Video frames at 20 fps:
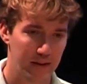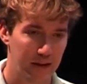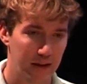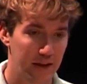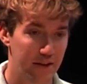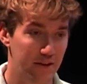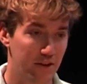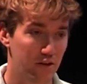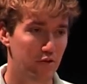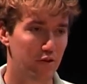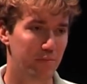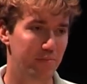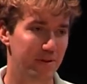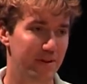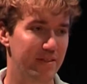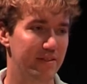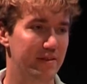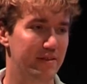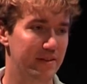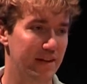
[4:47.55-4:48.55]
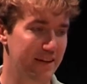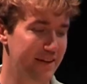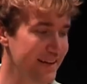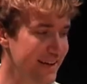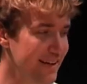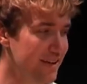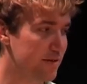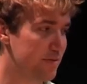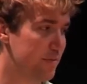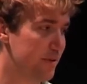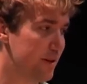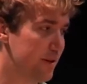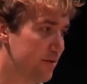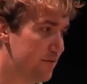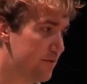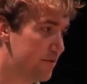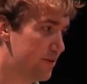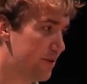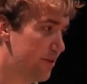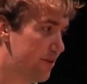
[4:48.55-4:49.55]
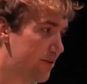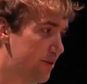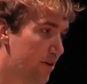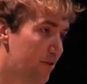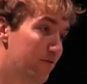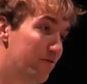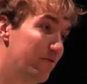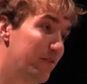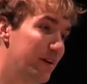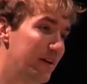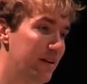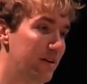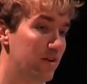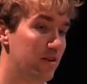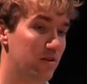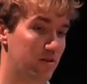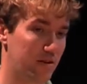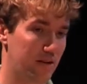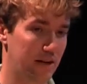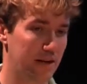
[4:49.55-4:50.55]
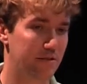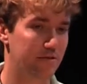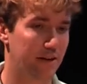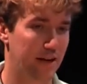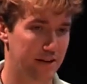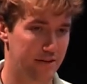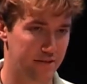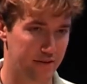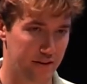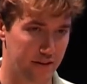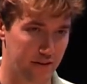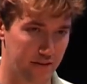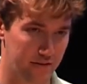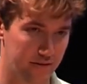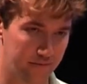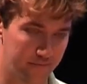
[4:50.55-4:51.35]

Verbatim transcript: And notably, the techniques we used don't really look like ratcheting.